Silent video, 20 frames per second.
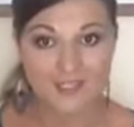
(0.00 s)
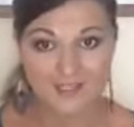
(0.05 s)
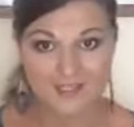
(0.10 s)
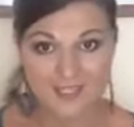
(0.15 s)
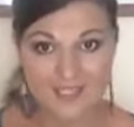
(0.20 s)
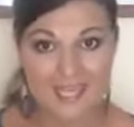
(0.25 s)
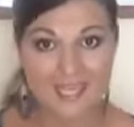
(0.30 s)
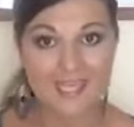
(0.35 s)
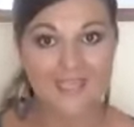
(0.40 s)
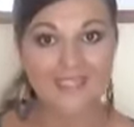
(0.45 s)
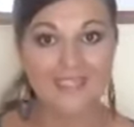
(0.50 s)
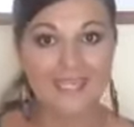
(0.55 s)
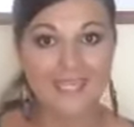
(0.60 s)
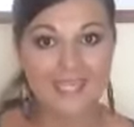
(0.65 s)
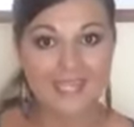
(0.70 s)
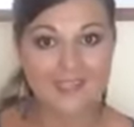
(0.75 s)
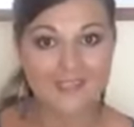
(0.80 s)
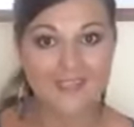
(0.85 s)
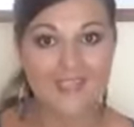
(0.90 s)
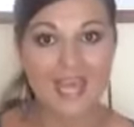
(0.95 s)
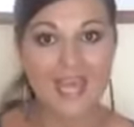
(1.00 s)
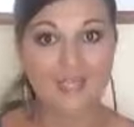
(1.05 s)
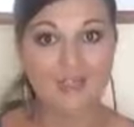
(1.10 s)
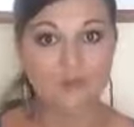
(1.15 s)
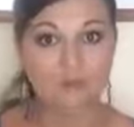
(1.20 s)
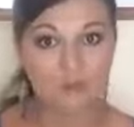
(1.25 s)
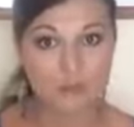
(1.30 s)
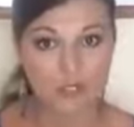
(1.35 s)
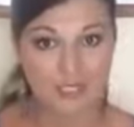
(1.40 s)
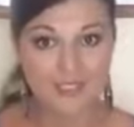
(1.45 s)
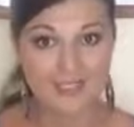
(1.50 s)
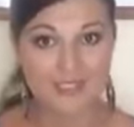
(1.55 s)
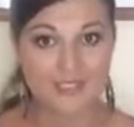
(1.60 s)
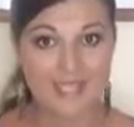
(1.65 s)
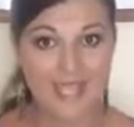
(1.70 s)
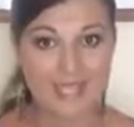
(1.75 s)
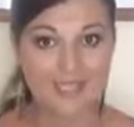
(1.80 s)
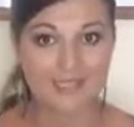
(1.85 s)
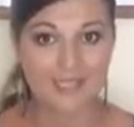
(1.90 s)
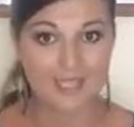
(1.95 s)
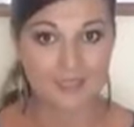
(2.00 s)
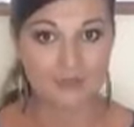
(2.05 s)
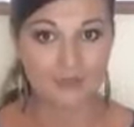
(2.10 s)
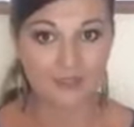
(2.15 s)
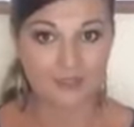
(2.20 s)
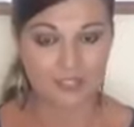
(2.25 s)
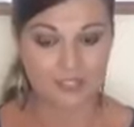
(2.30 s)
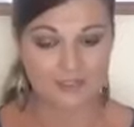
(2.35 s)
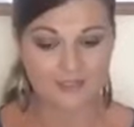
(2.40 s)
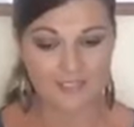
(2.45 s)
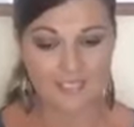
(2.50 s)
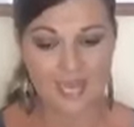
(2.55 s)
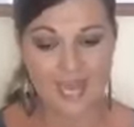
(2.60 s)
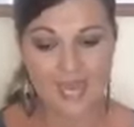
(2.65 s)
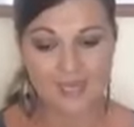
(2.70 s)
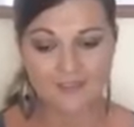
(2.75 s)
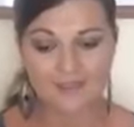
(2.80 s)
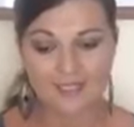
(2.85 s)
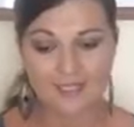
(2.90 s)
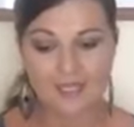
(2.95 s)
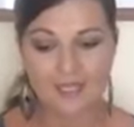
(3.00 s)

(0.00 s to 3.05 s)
saying the exact words that he or she said.